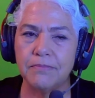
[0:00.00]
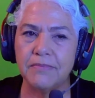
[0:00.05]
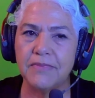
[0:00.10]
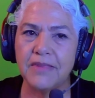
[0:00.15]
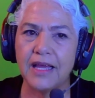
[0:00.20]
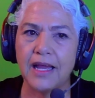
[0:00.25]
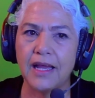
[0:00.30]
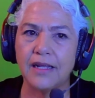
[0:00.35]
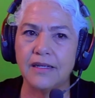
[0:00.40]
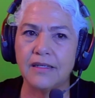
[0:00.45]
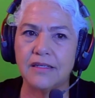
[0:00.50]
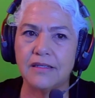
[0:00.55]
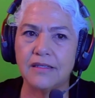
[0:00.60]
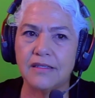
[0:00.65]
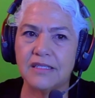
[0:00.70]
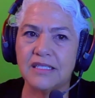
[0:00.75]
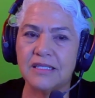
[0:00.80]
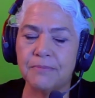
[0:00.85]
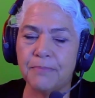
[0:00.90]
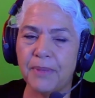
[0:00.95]
that
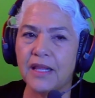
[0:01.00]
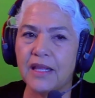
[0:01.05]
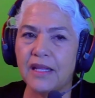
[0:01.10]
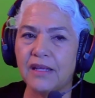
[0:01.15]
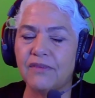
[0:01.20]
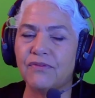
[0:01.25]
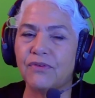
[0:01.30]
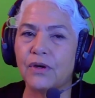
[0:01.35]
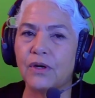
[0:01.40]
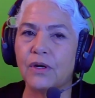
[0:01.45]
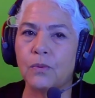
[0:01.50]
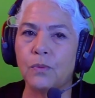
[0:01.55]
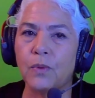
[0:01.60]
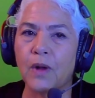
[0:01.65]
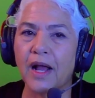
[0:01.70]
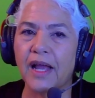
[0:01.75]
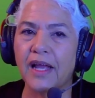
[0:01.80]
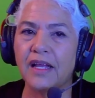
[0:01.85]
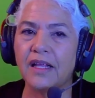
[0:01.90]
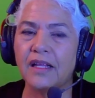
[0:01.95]
spelling for a
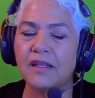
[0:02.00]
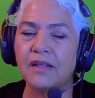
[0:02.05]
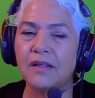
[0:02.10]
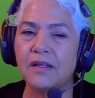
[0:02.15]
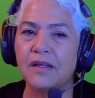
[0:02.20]
while,